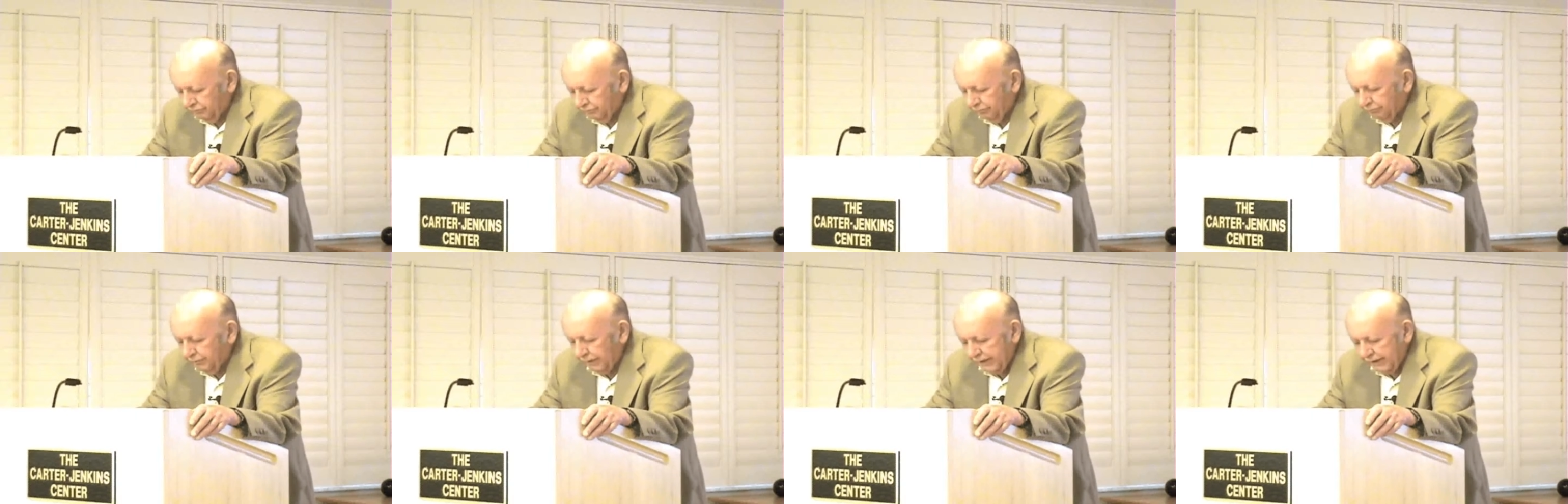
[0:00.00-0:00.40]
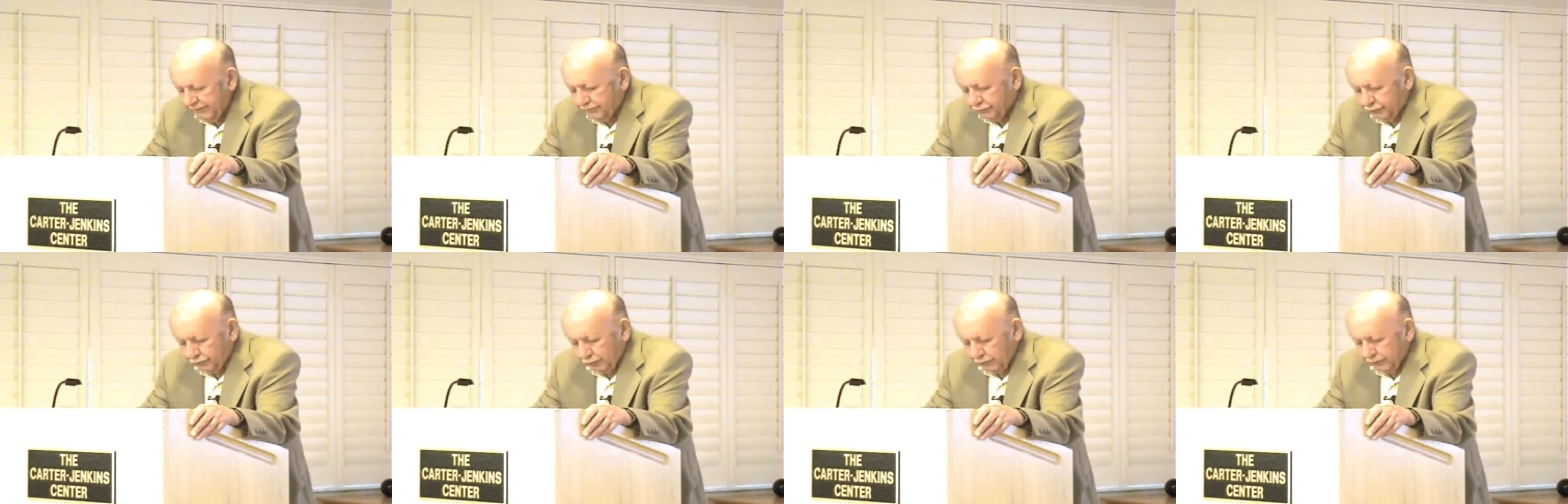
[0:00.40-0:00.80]
make
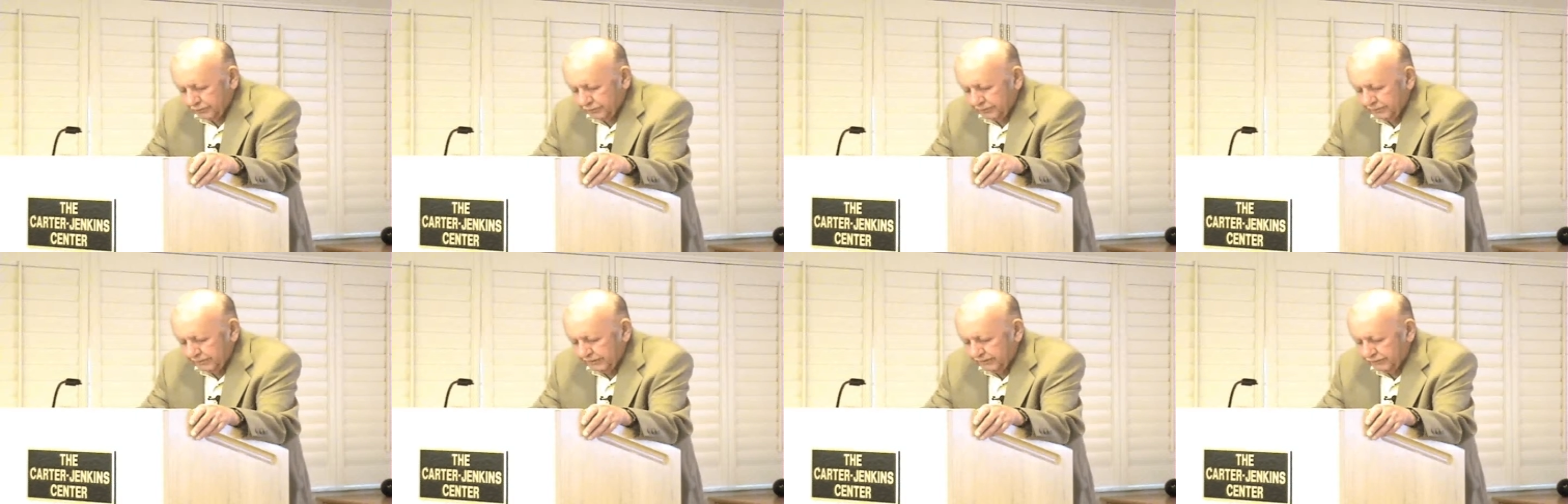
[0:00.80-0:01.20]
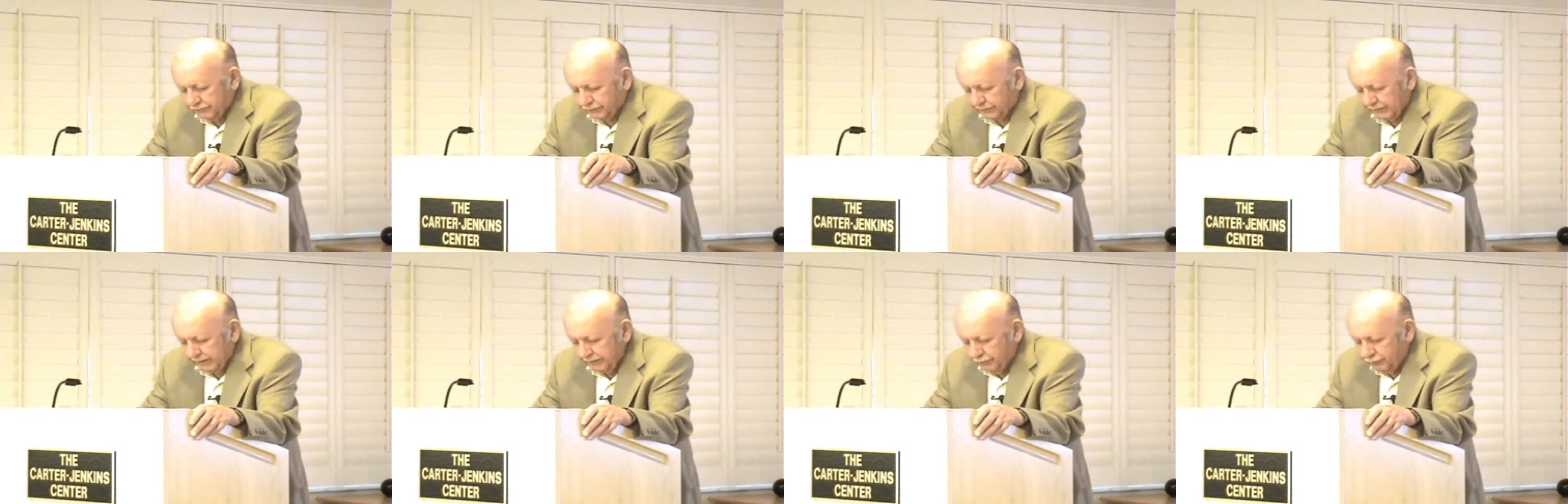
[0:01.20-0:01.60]
certain
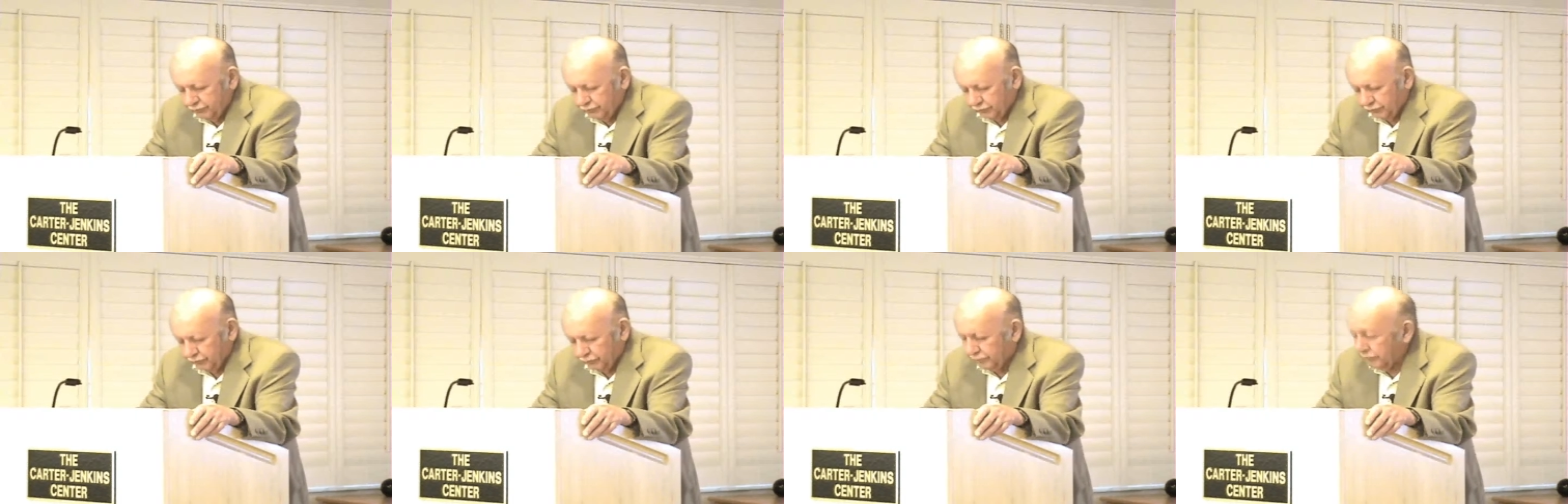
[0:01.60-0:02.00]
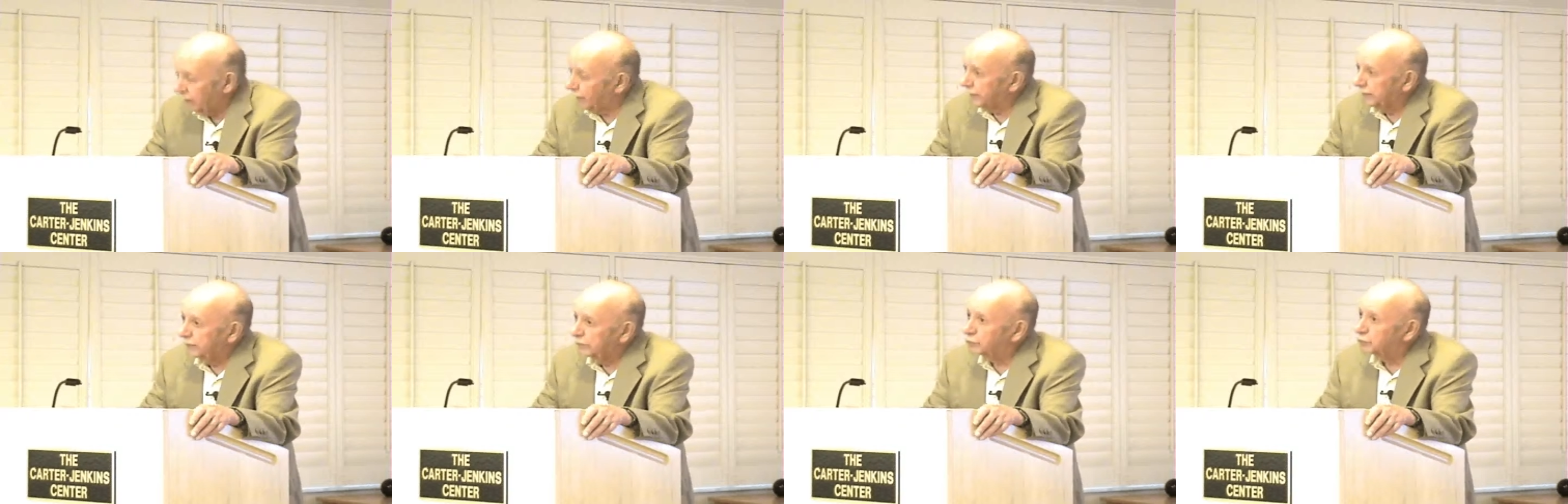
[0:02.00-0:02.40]
distinctions
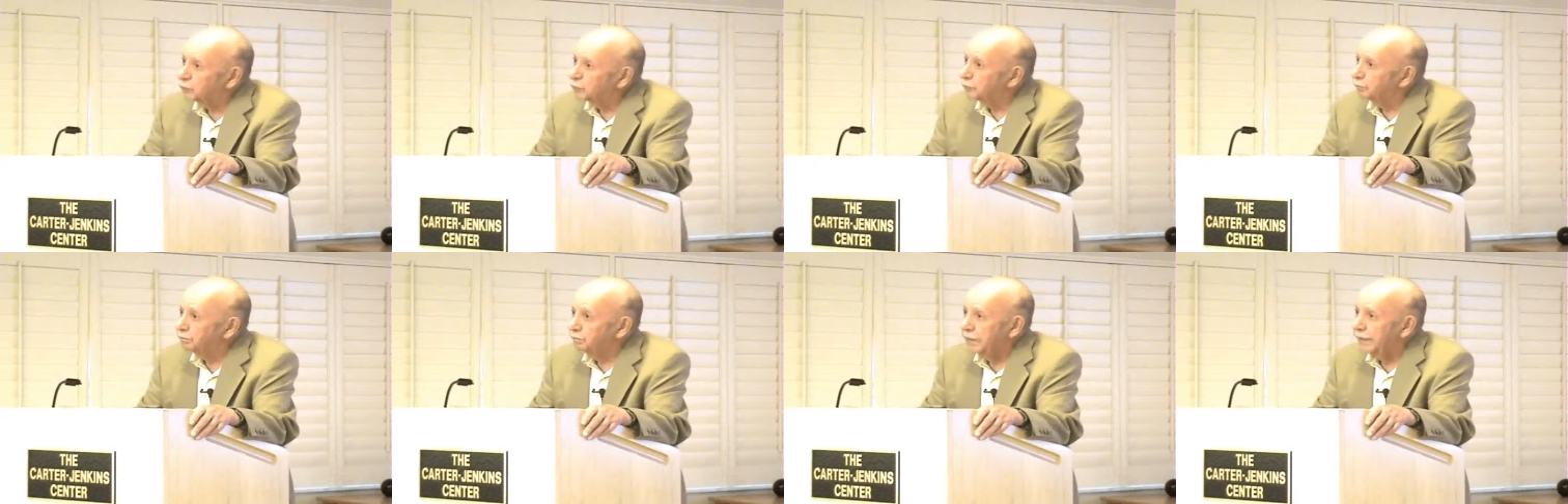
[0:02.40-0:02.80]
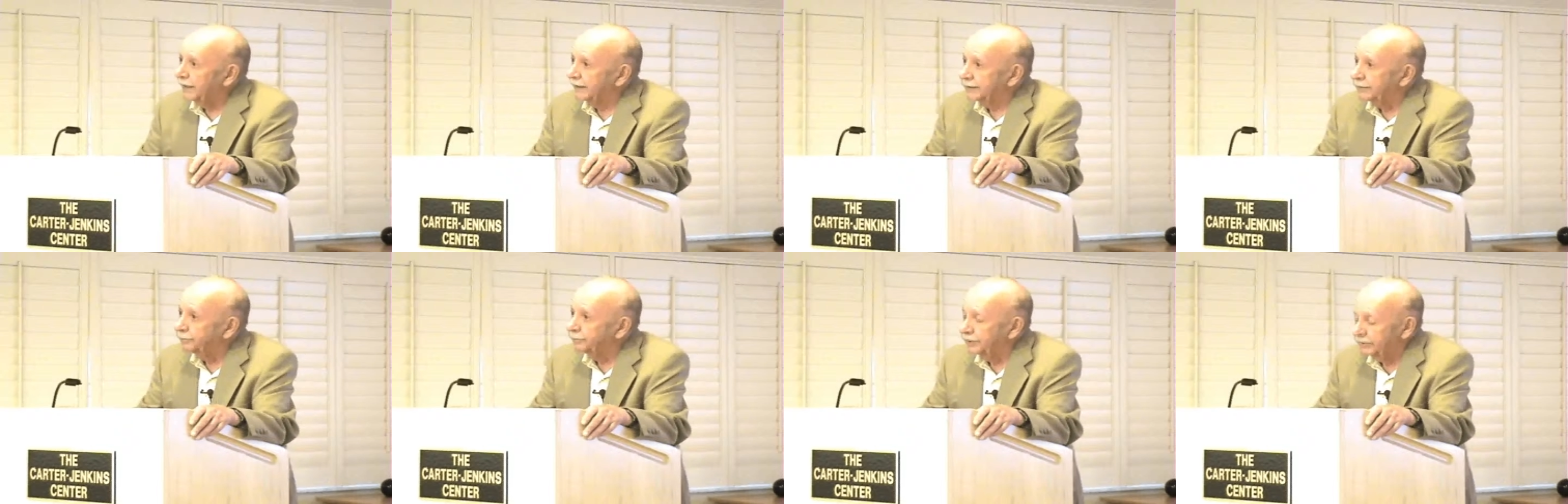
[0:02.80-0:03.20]
that he couldn't
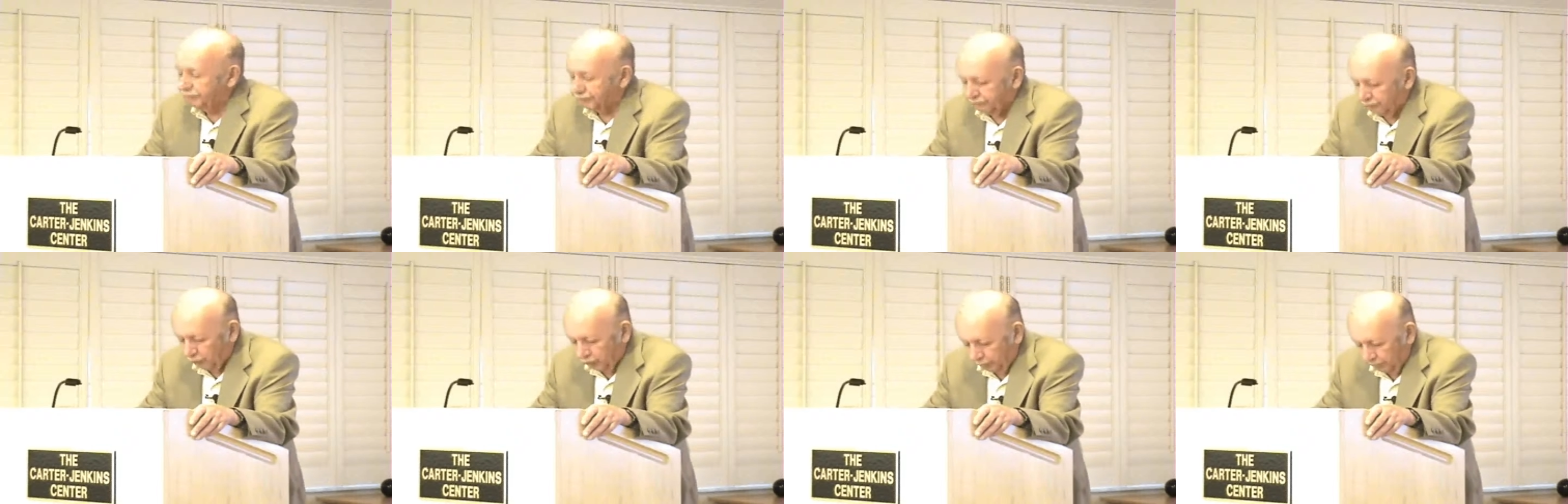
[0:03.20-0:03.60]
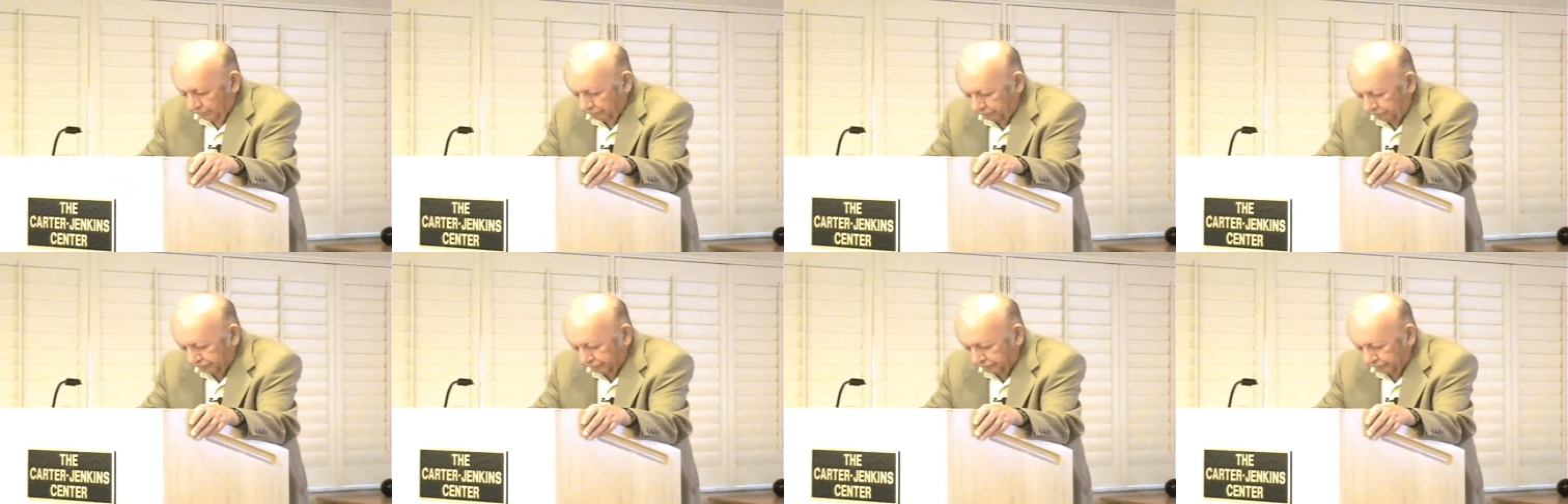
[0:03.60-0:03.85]
make before.